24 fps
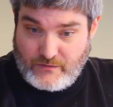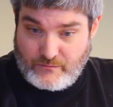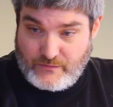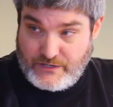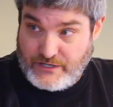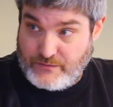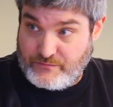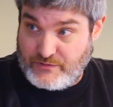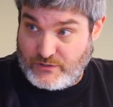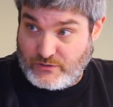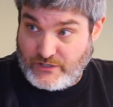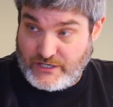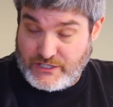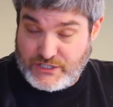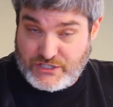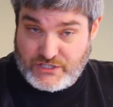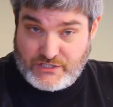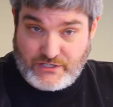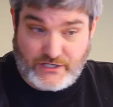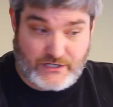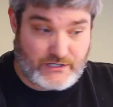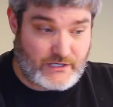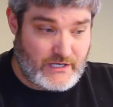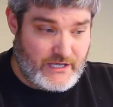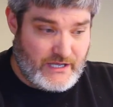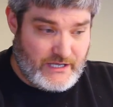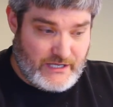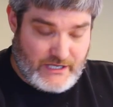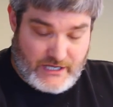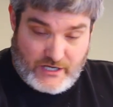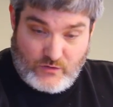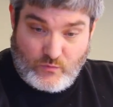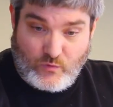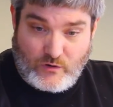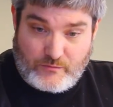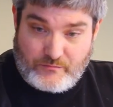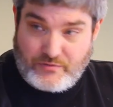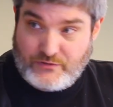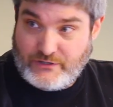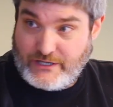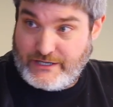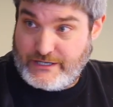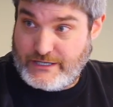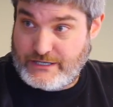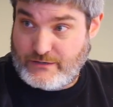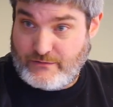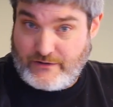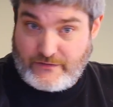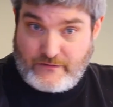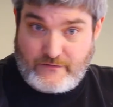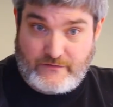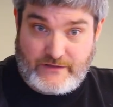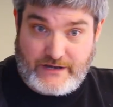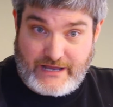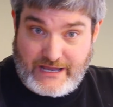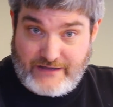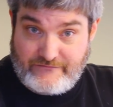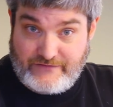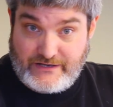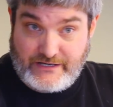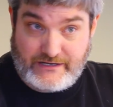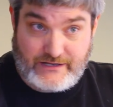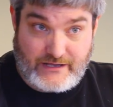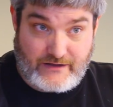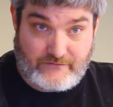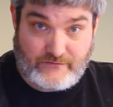manipulation in one place rather than having